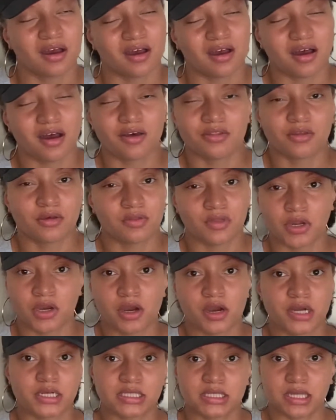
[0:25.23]
Although there
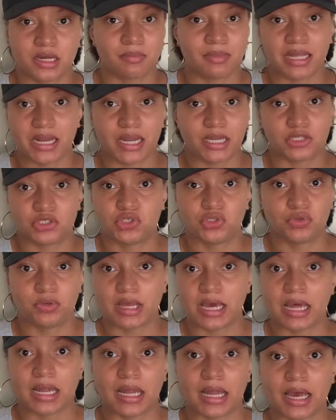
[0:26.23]
are some that I do
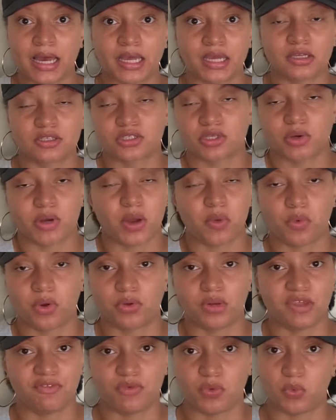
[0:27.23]
not like, so I
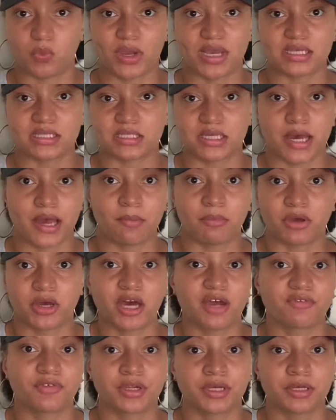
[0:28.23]
won't even waste time
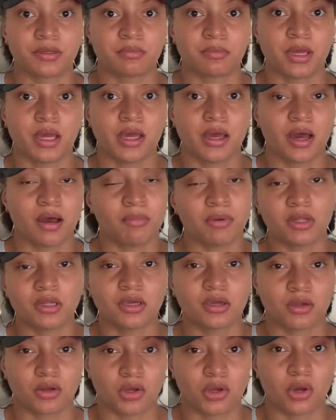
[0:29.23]
covering them. I'm only
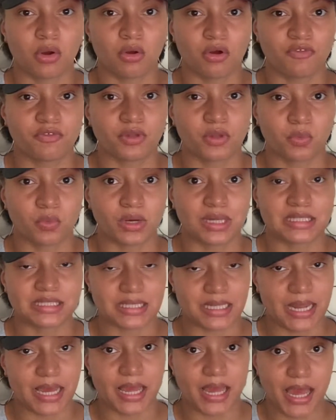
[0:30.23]
going to go over the ones
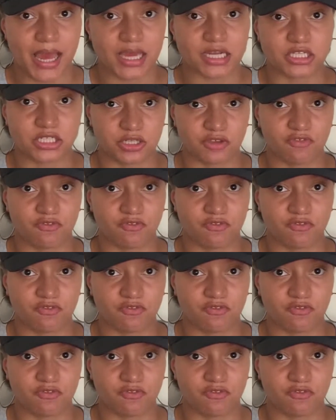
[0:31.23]
that I actually